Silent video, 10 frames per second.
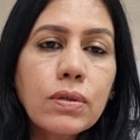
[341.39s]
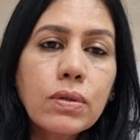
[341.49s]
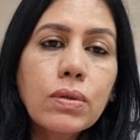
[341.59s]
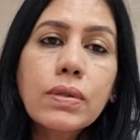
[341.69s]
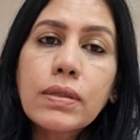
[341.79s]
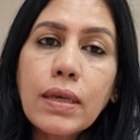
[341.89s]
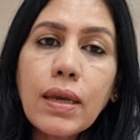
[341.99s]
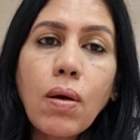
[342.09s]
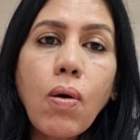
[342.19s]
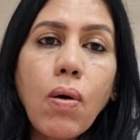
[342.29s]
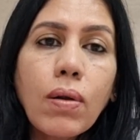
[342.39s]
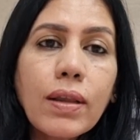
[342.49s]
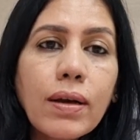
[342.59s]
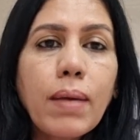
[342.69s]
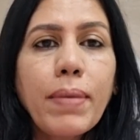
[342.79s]
to see all
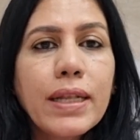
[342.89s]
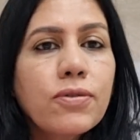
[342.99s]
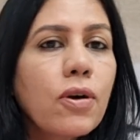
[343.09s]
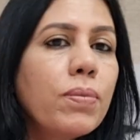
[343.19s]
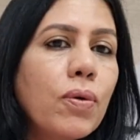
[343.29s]
the comments from